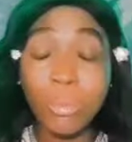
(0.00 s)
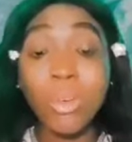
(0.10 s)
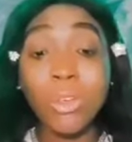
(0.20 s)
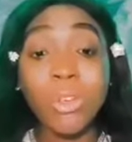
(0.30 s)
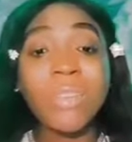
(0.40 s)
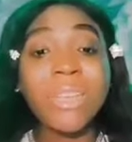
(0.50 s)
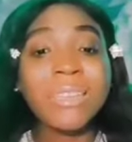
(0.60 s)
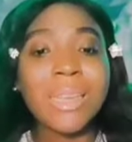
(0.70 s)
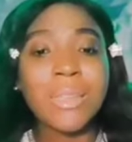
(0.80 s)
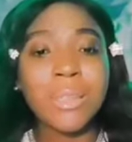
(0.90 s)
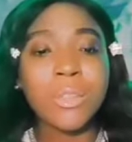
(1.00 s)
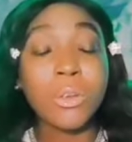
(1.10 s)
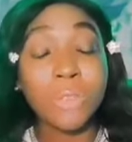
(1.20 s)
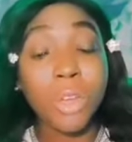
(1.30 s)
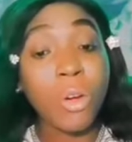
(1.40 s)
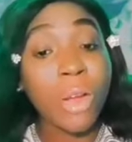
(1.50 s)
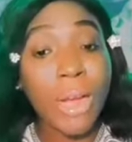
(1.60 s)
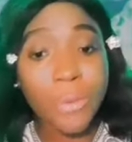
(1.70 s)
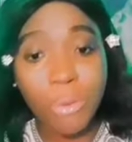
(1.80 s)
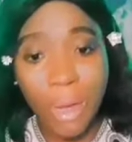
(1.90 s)
because of the intensity of the hunger
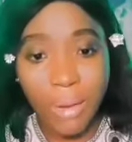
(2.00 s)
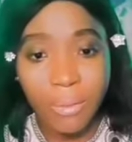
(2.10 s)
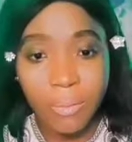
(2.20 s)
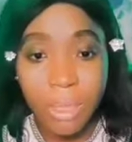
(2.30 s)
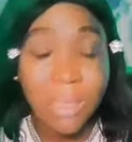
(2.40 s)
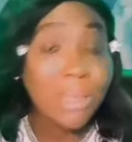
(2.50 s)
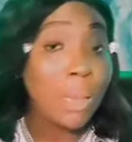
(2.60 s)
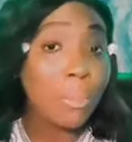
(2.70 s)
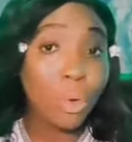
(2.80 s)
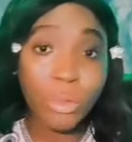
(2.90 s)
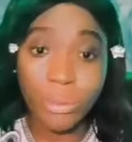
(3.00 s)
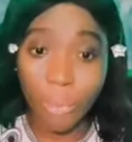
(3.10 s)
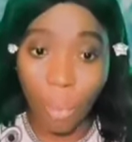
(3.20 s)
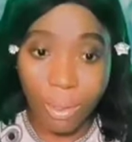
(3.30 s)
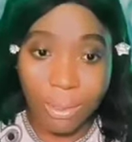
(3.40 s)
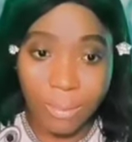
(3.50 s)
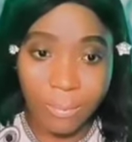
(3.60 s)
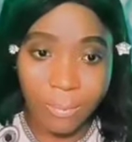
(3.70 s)
you have. Same goes for water.